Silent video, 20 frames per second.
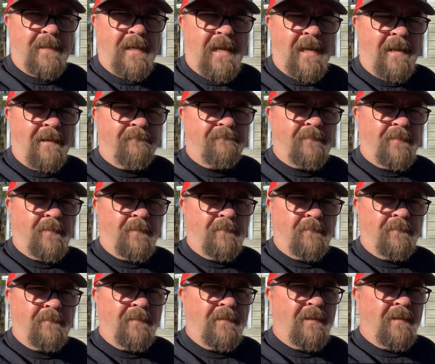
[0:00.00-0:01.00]

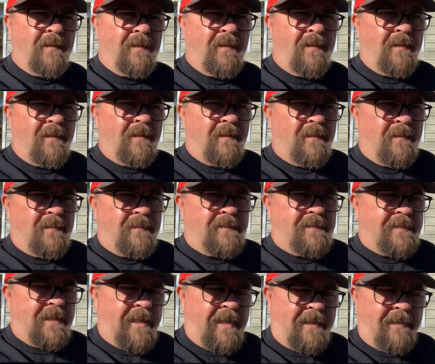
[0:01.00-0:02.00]
iPhone
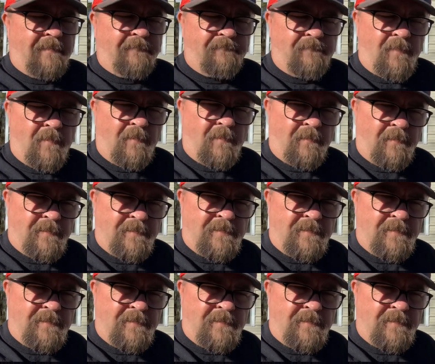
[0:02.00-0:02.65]
stand for.